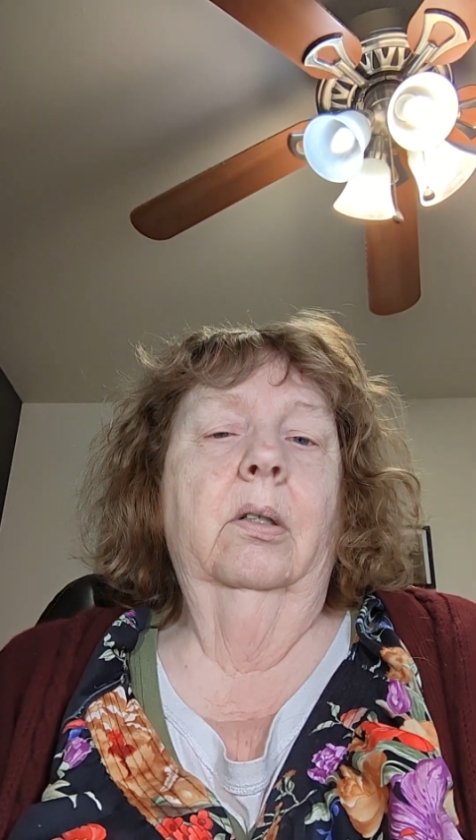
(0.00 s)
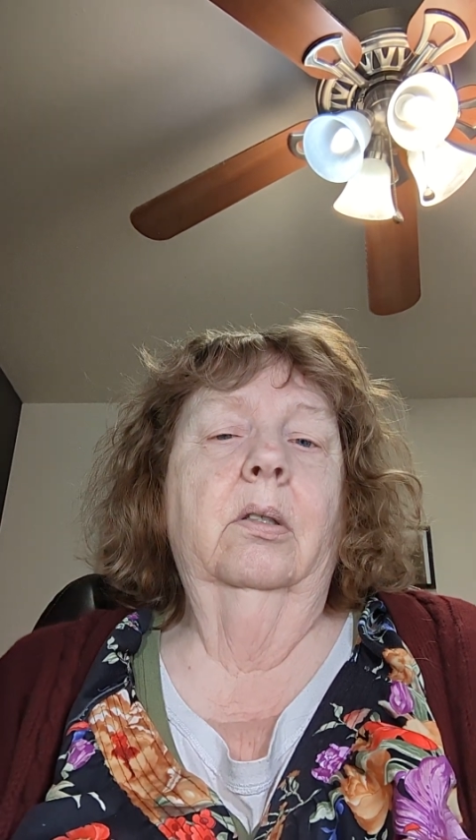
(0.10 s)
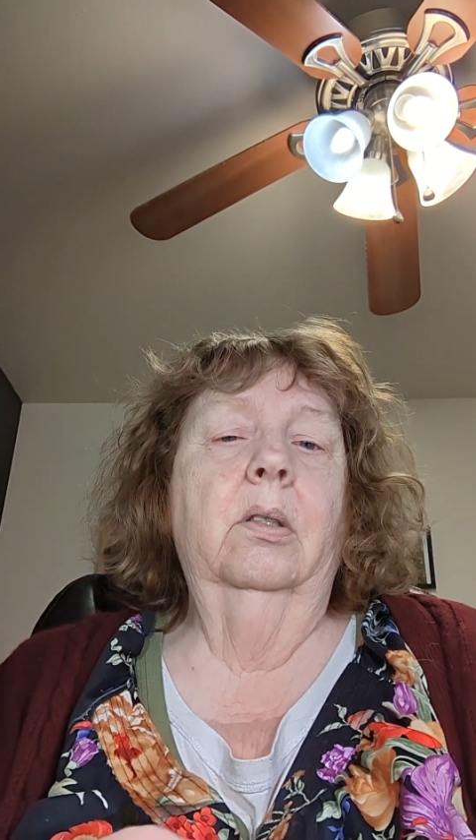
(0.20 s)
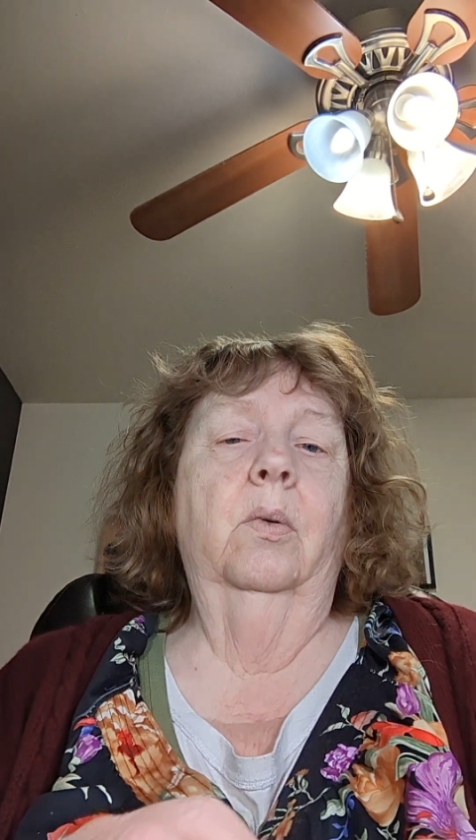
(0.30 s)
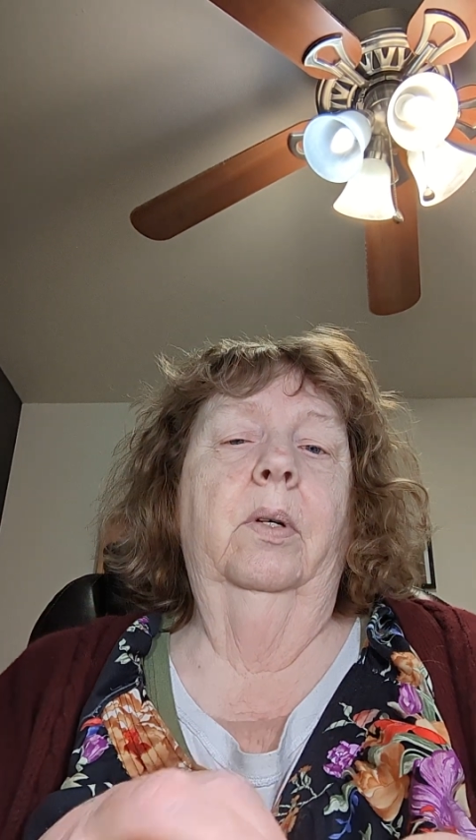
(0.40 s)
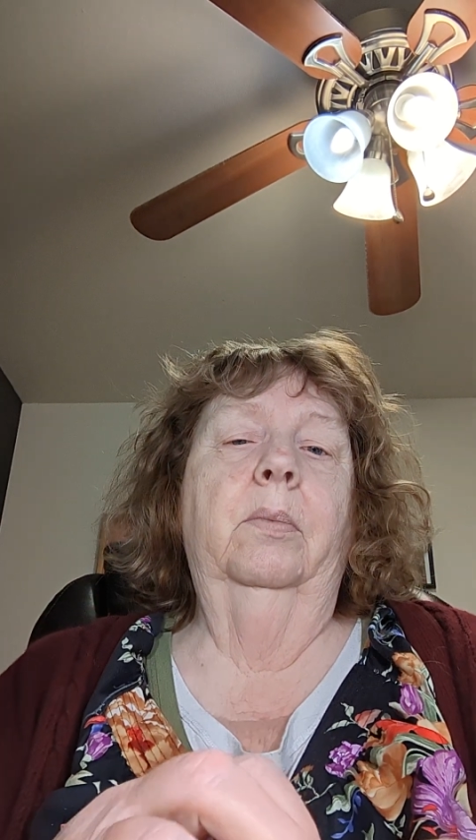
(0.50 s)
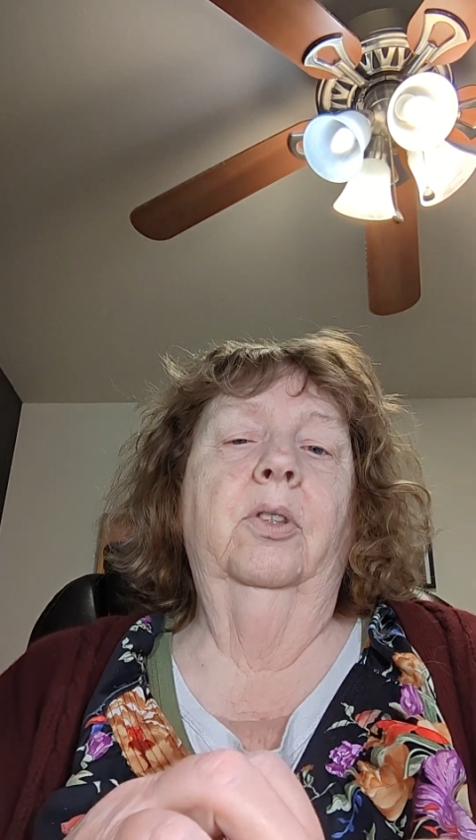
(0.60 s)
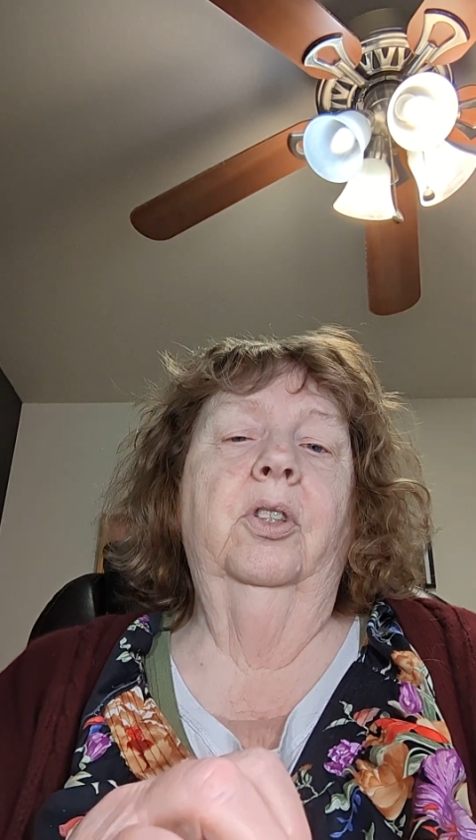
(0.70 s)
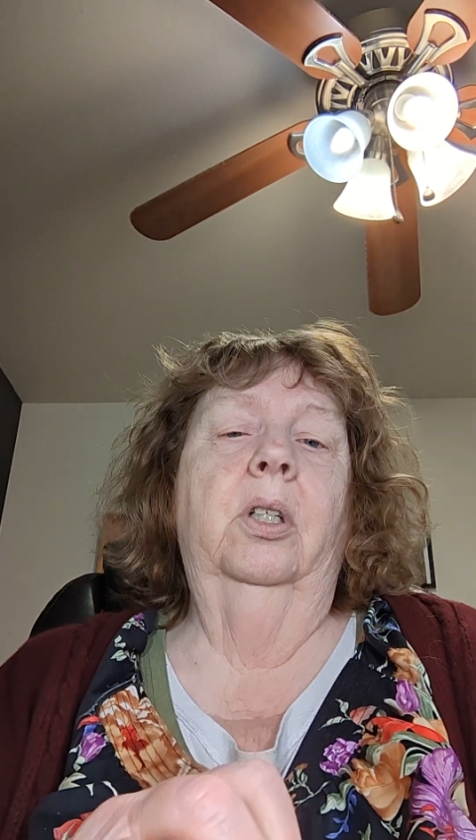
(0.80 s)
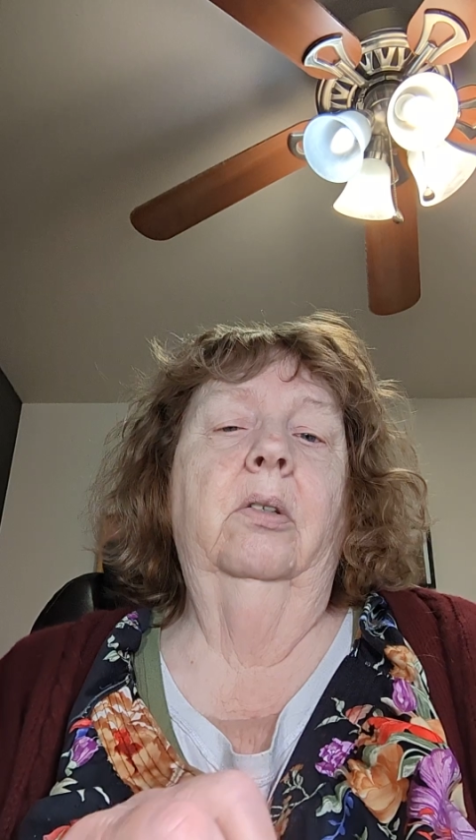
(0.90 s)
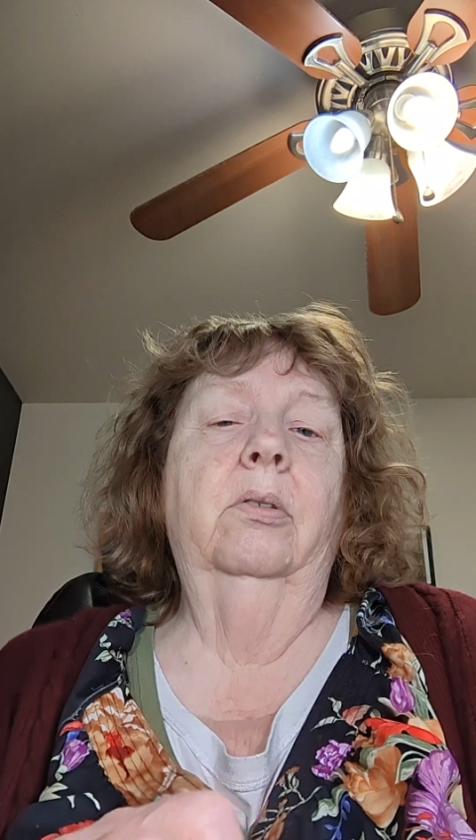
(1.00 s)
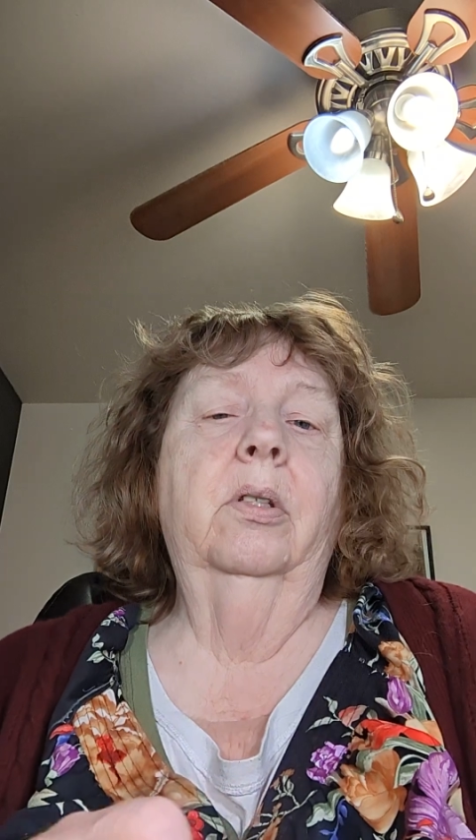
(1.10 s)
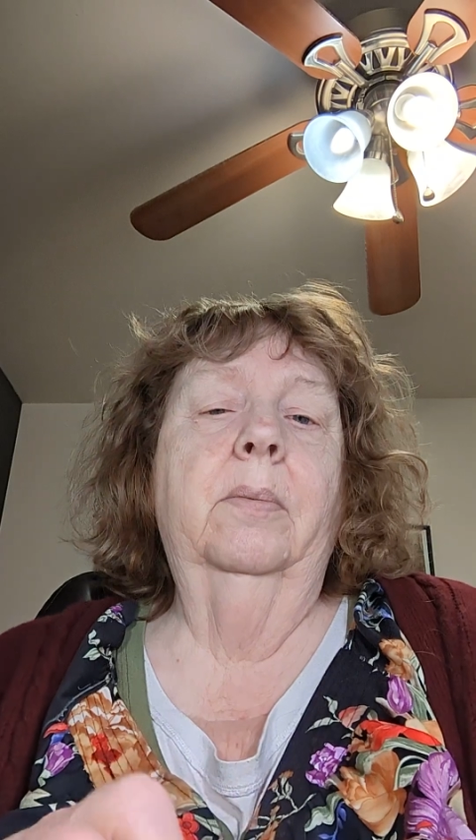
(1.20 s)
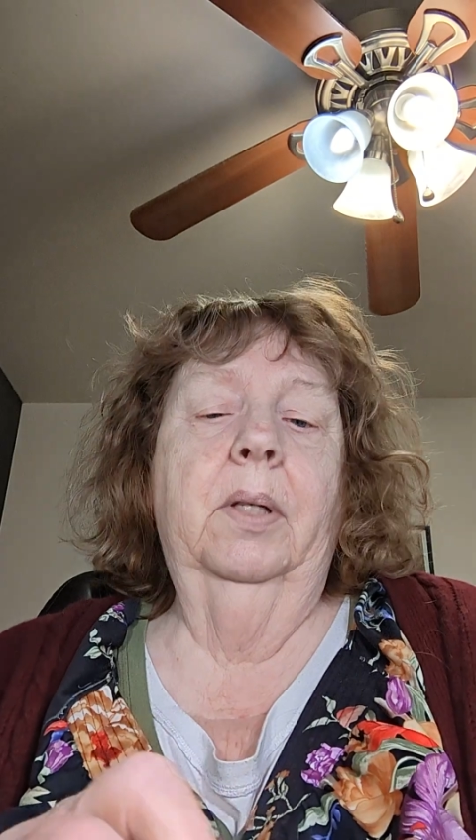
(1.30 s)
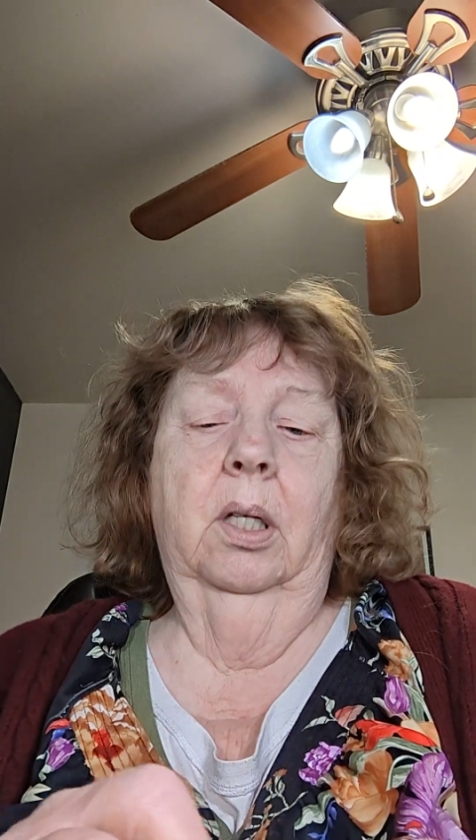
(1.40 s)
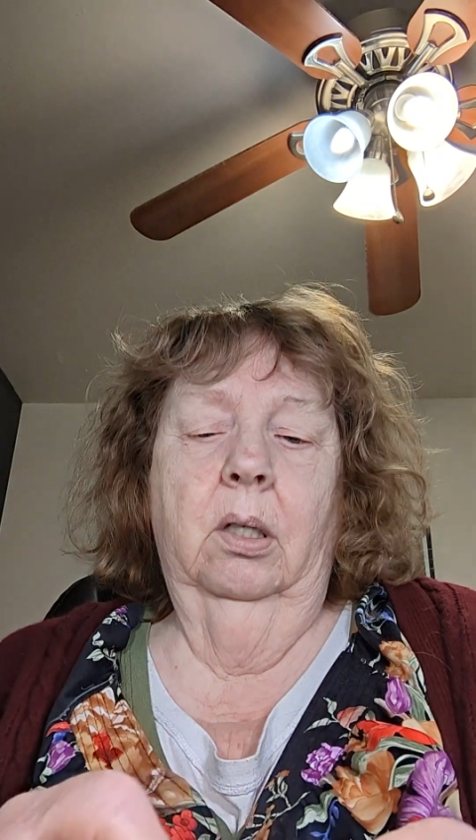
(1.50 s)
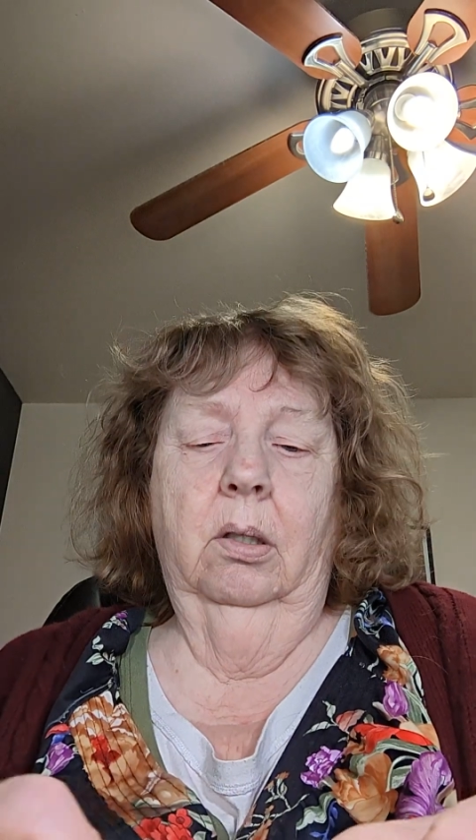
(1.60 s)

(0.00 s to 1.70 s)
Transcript: sewing machine or something.